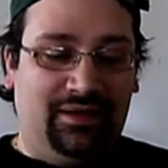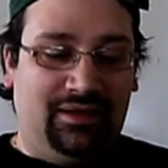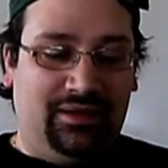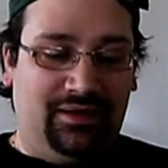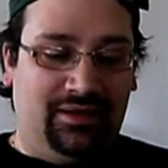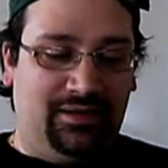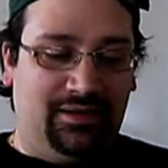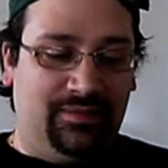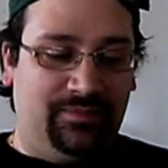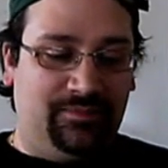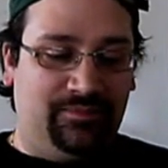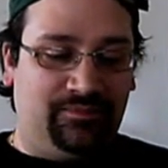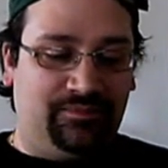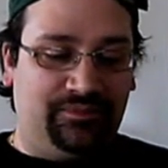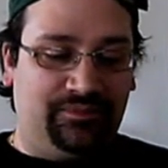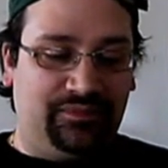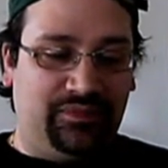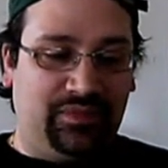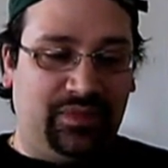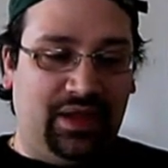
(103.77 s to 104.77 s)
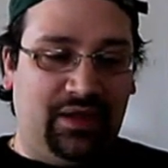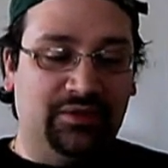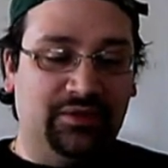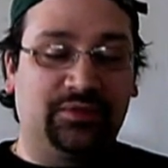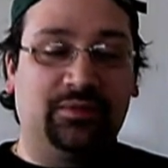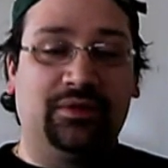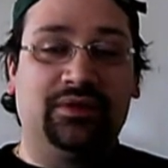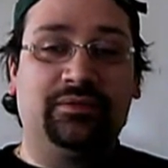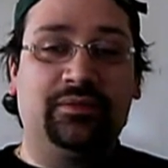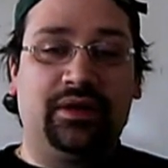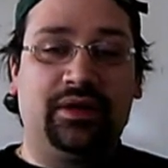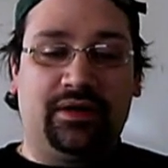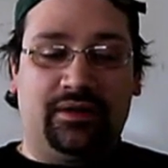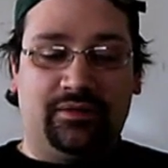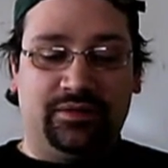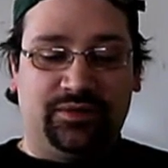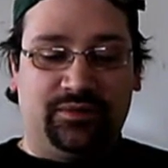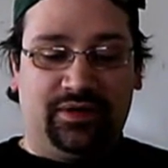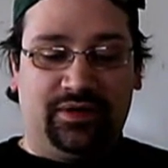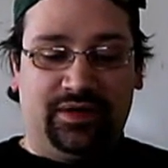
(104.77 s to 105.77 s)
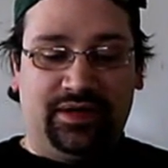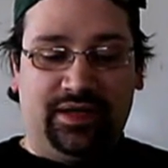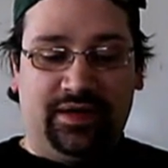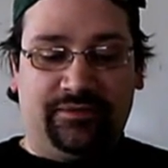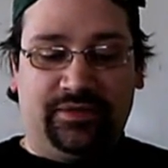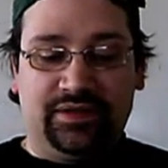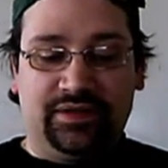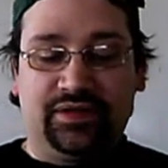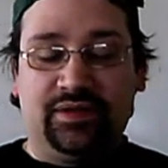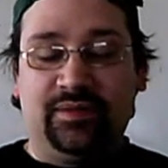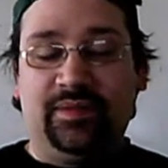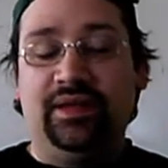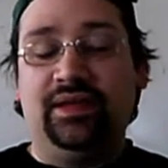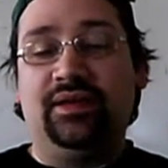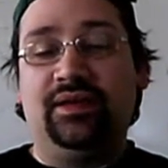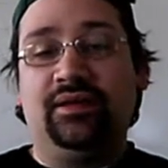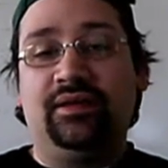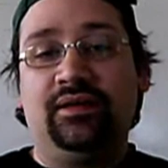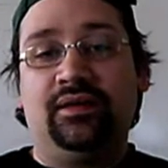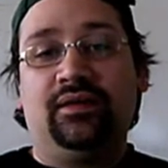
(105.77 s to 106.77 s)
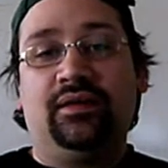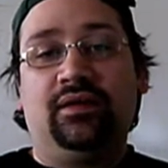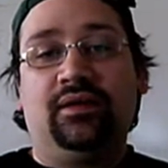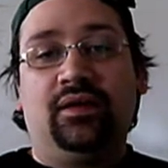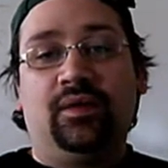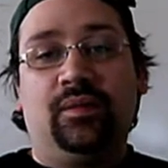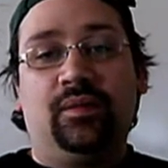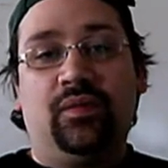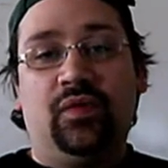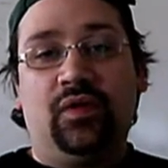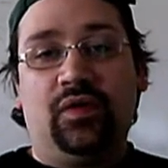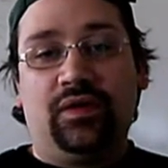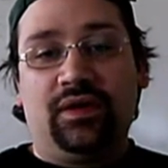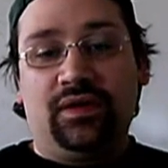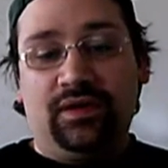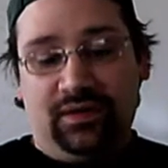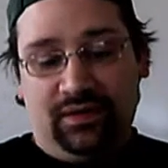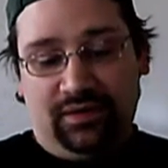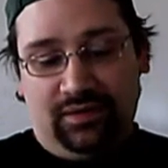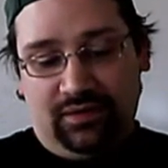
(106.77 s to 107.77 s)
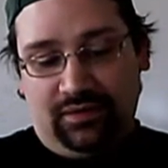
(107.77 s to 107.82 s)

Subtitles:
I was wondering if there's going to be more